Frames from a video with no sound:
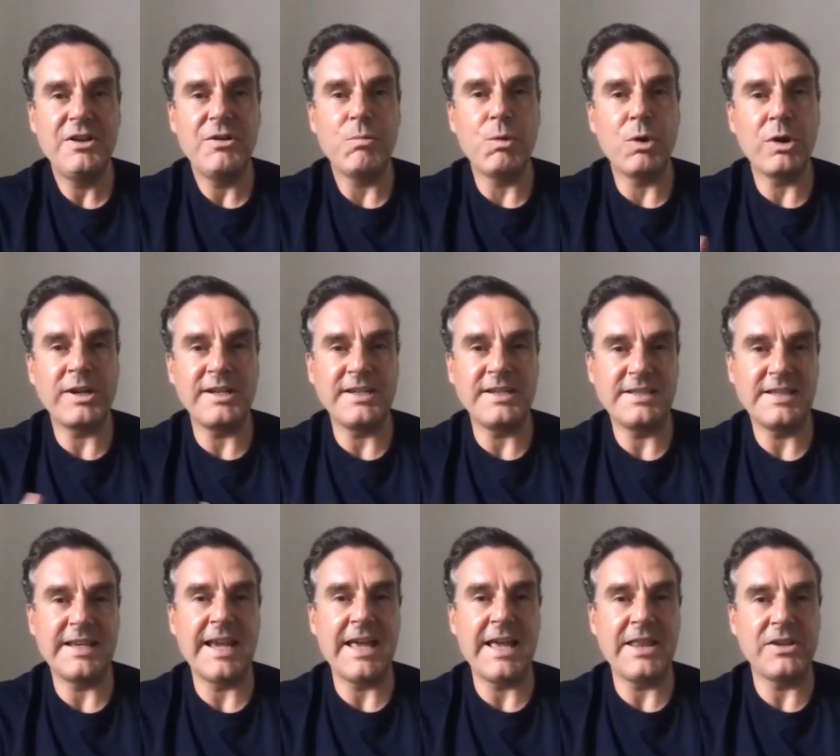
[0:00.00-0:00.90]
working
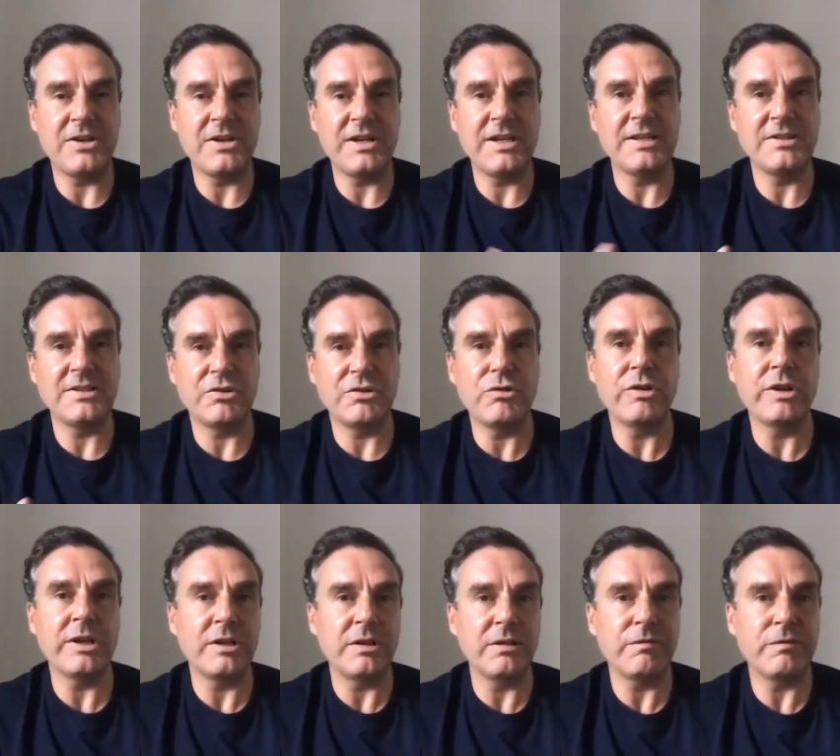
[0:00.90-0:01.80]
together is a
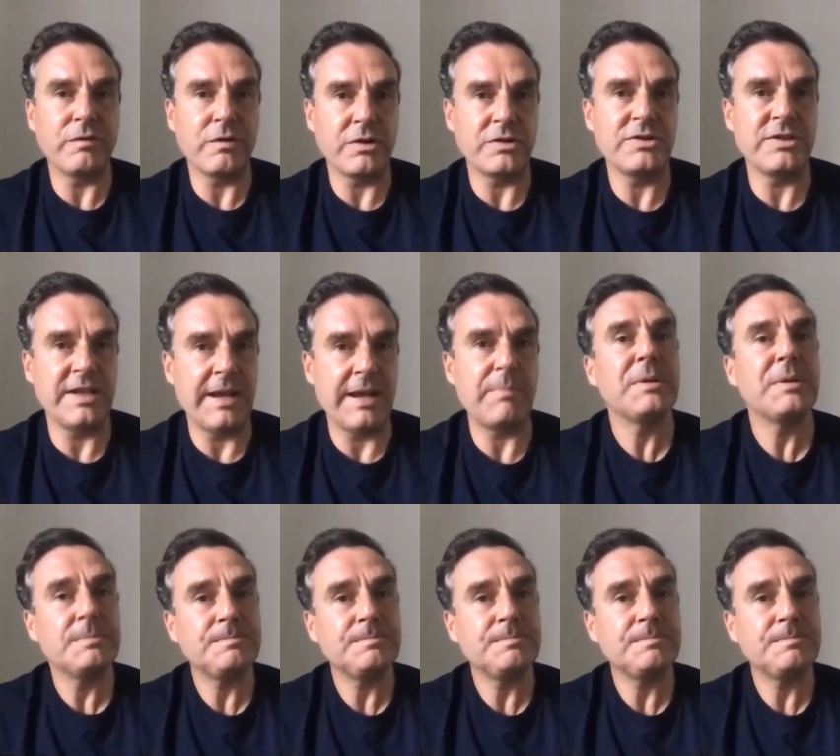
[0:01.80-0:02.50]
critical first step